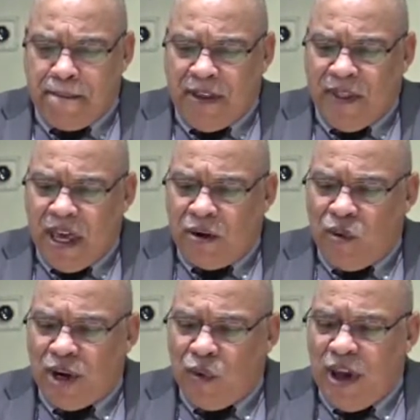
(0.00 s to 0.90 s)
And then
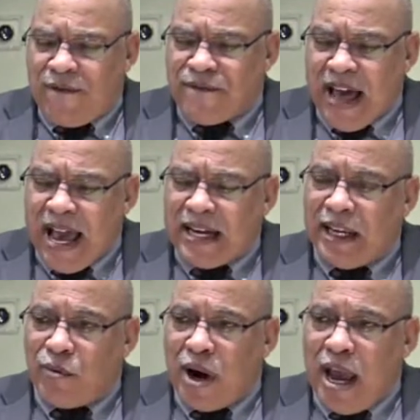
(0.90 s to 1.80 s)
when we
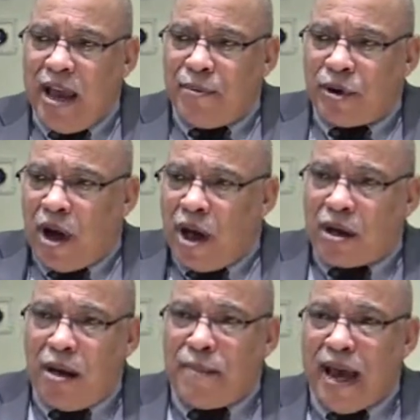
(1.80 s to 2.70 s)
finally were able to all
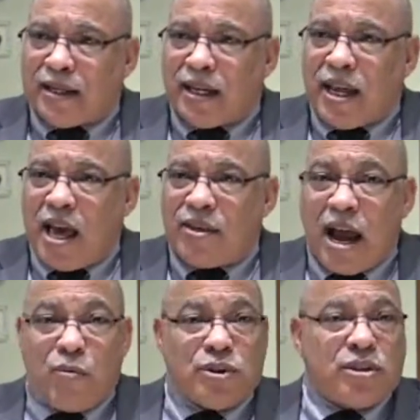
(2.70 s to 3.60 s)
come back together,
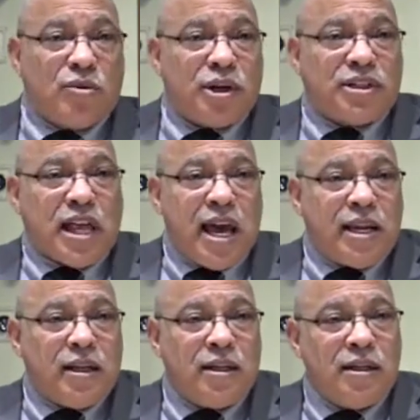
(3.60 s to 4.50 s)
I was so
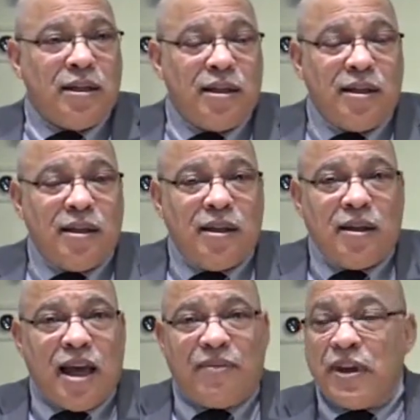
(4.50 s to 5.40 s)
excited.
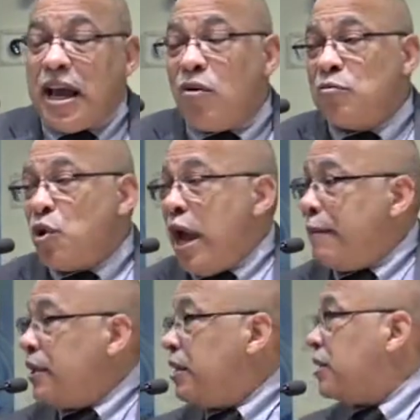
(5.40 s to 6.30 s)
I think I was more
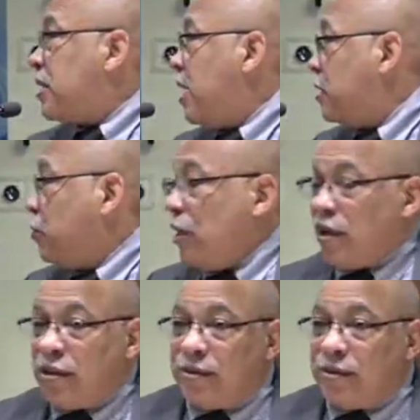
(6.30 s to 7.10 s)
happy than the saints were.